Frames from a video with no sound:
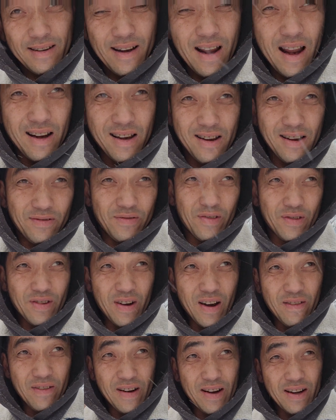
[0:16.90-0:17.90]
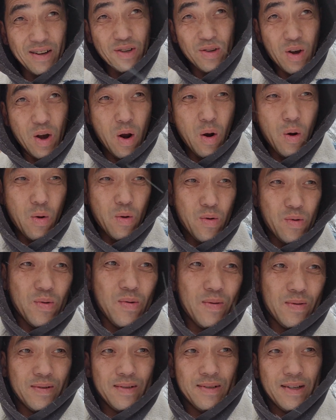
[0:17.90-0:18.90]
Not good for driving in the snow.
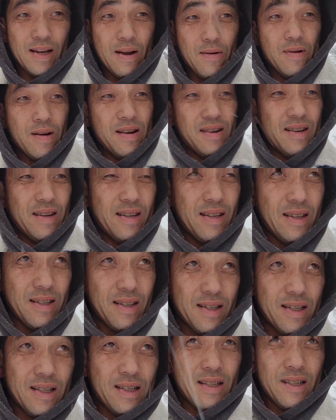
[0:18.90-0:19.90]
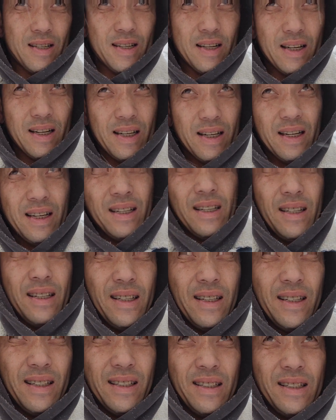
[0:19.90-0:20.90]
That what it is.
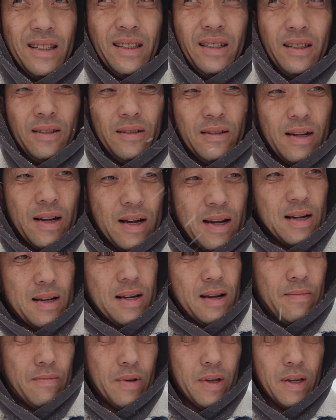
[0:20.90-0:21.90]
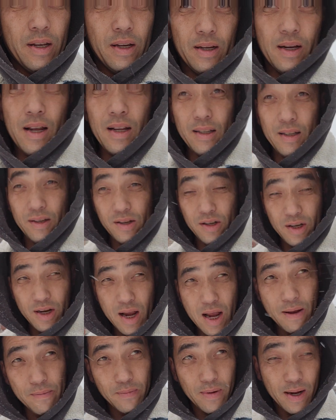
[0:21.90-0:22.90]
So uh, I'm here at the
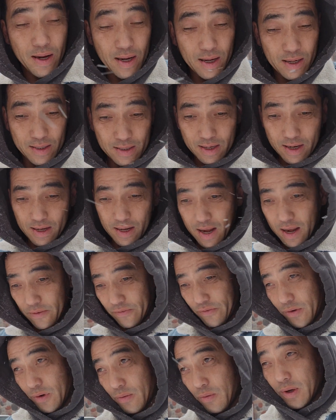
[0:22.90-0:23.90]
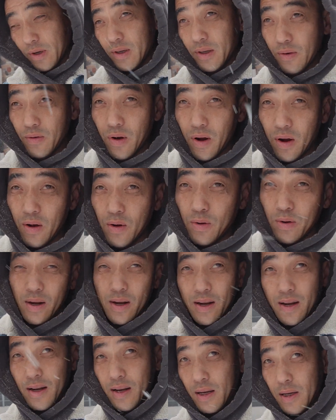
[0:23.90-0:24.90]
shop. Like I said last few weeks ago,
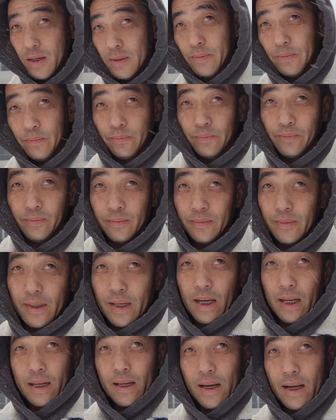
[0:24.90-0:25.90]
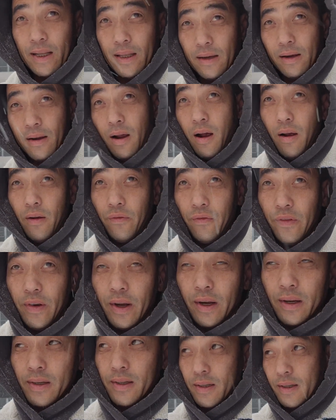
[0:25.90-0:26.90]
uh, gotta get the car
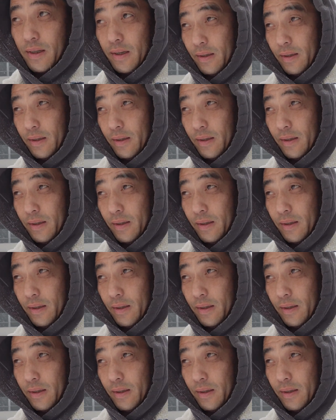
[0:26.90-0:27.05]
fixed.